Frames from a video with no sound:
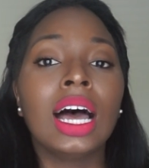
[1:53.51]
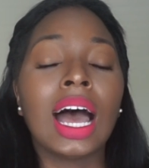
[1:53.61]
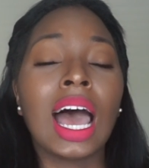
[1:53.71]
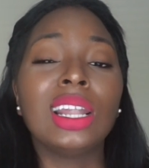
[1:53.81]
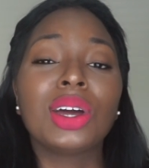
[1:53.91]

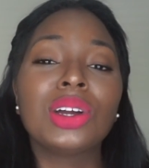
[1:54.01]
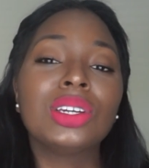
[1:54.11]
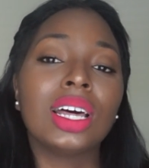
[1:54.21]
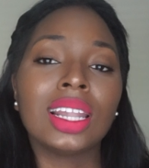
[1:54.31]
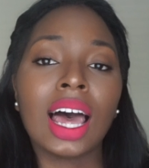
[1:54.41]
I
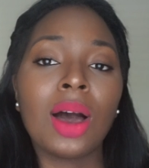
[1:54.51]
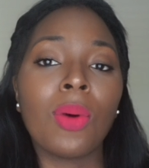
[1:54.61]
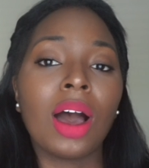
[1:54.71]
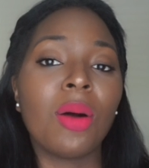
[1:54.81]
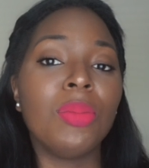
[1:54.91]
learned a lot
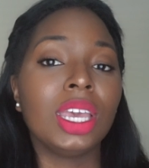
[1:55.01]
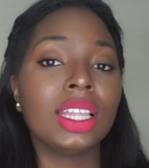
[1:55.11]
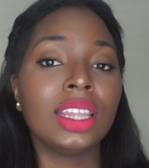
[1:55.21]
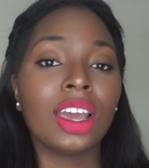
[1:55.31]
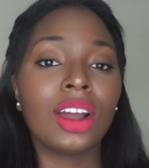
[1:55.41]
while
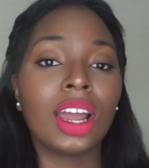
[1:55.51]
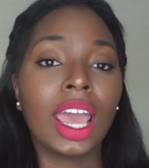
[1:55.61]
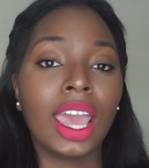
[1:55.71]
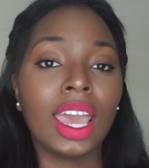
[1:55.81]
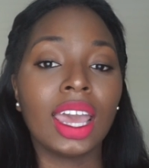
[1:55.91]
being
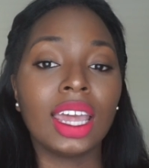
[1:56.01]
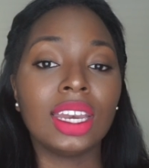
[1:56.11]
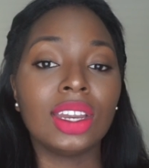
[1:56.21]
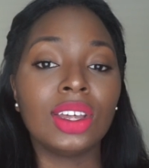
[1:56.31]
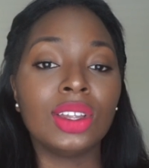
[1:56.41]
there
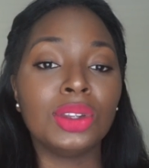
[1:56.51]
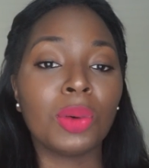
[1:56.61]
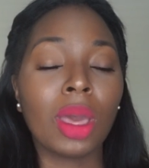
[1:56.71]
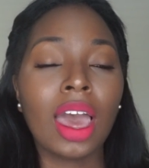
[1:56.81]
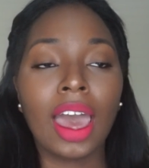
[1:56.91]
and
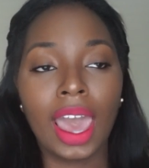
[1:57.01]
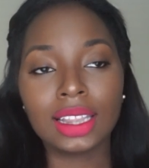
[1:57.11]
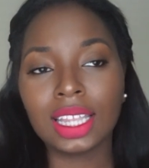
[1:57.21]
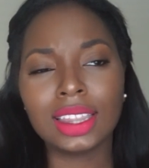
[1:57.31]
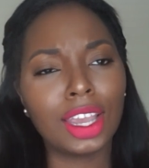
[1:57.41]
the way I
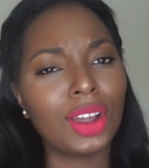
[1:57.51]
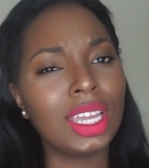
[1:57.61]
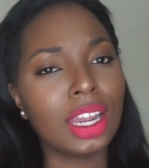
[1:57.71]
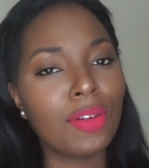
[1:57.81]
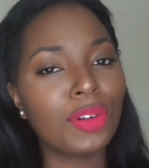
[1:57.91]
acted there,
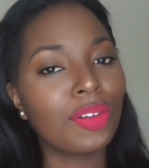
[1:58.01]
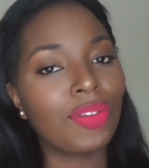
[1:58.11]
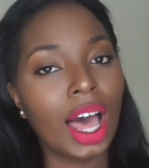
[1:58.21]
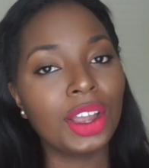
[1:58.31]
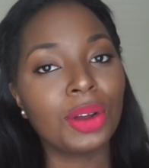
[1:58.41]
he never
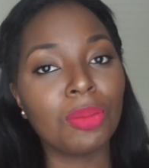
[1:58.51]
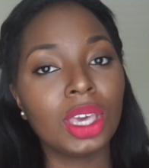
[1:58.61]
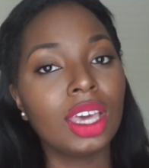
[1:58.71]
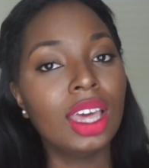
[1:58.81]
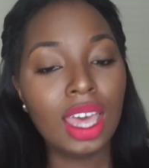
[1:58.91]
fired
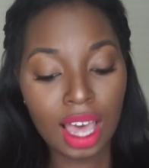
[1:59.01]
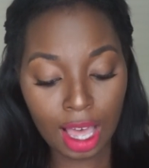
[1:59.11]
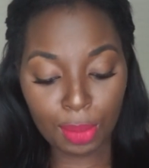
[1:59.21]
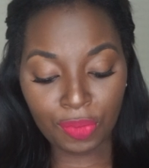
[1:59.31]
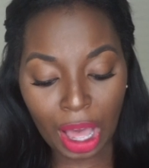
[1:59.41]
me.
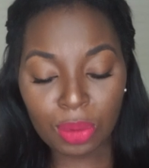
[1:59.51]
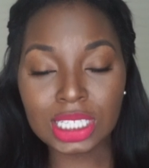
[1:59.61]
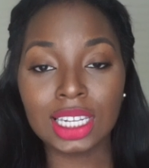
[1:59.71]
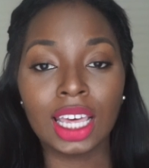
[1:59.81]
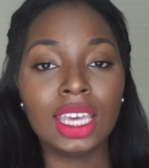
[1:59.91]
Um, if I
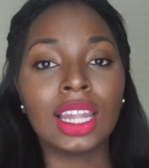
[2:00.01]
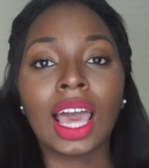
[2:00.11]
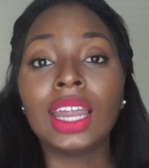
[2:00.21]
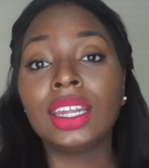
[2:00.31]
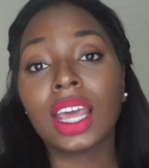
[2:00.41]
was late,
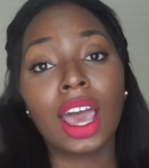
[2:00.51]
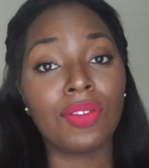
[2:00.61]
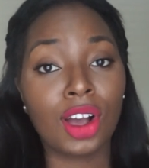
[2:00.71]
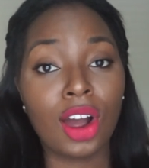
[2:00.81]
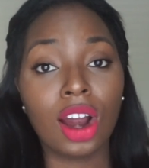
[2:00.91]
like I didn't
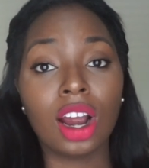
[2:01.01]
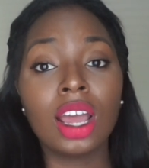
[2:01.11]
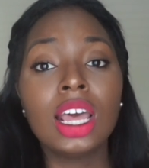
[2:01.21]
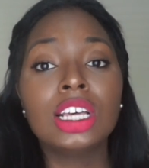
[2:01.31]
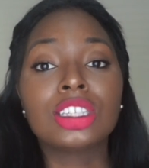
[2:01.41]
have a car.